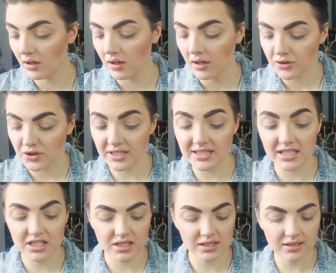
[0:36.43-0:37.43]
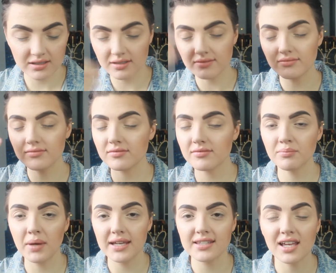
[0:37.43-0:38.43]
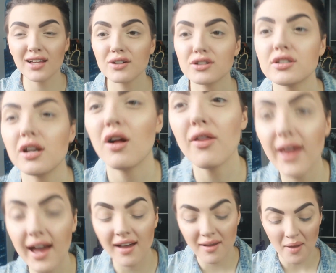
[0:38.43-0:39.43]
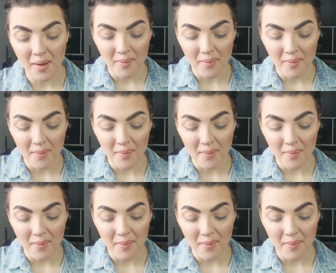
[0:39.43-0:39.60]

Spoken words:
transition and base colors and all that.